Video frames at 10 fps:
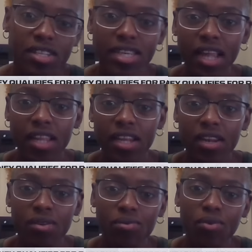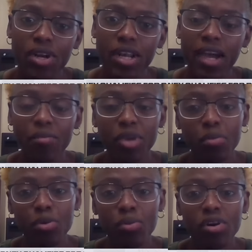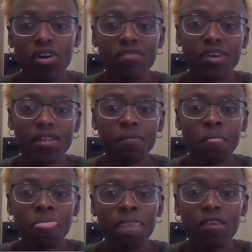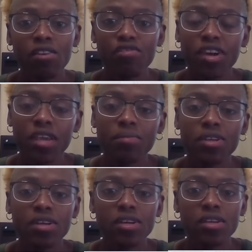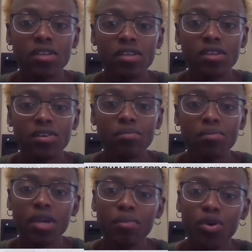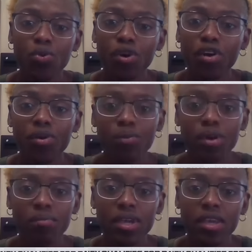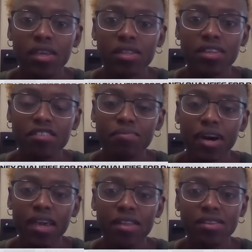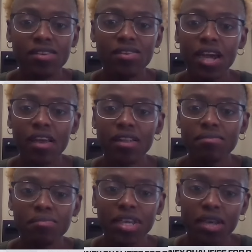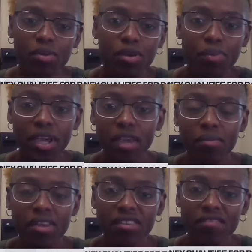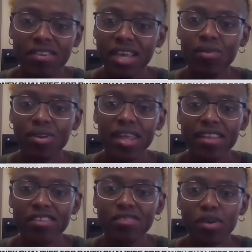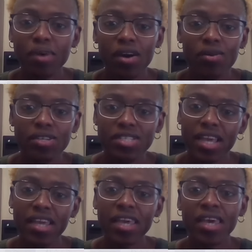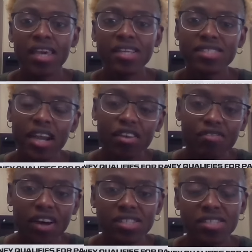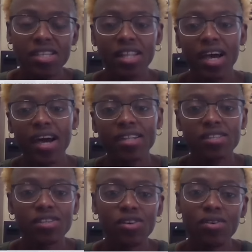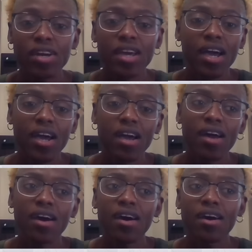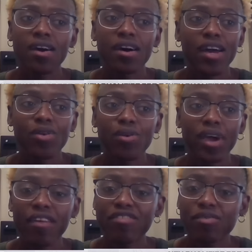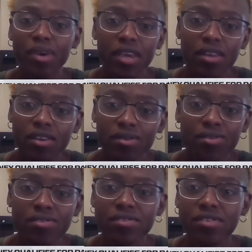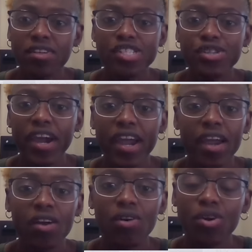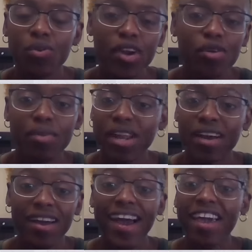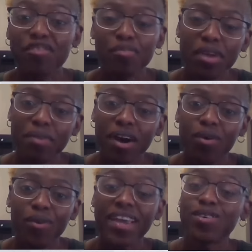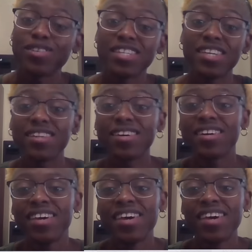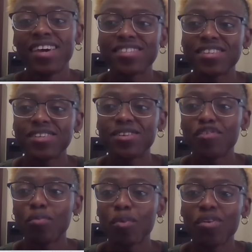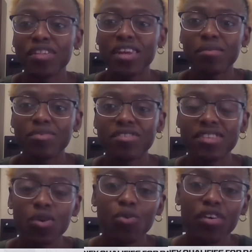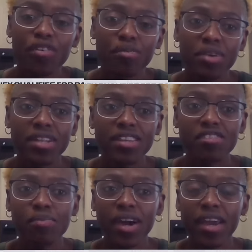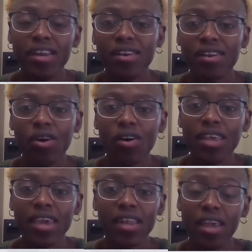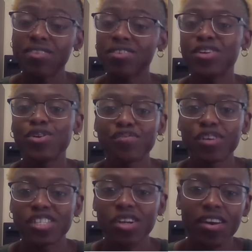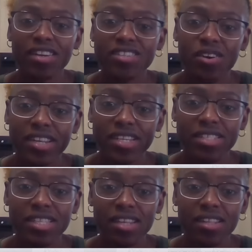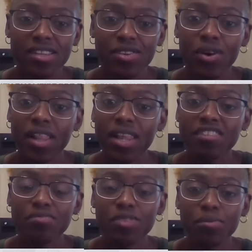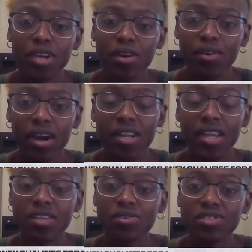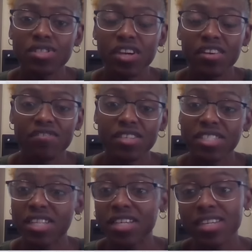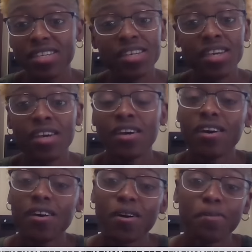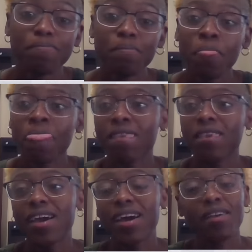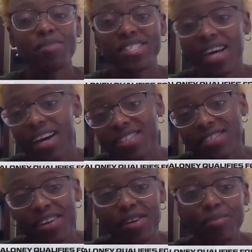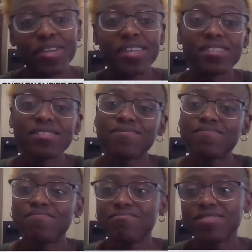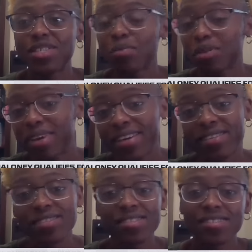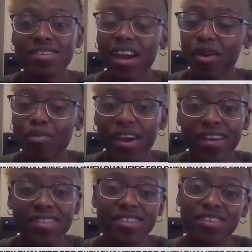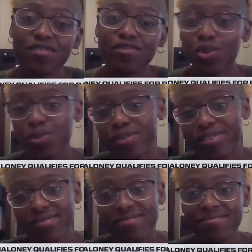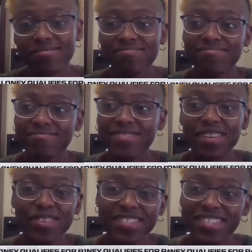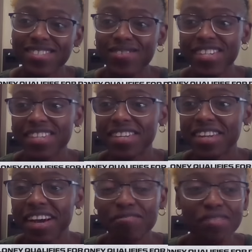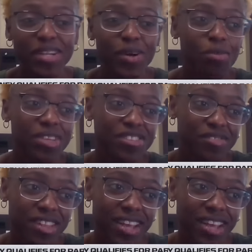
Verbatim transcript: the talent and what I am capable of and you know, for him to, you know, be able to work with me despite, you know, not being able to pay him and stuff. Cause I would like to pay my coach. Like he sacrifices a lot, you know, uh, I don't have to pay to use the track or the weight room. I, I haven't paid my weight coach either. And so, you know, for both of them to still work with me despite all that, and to the University of Arkansas that still, you know, allows me to be around and use their facilities. Um, you gotta get massage therapists, supplements, chiropractor, food, living situation. I've been homeless for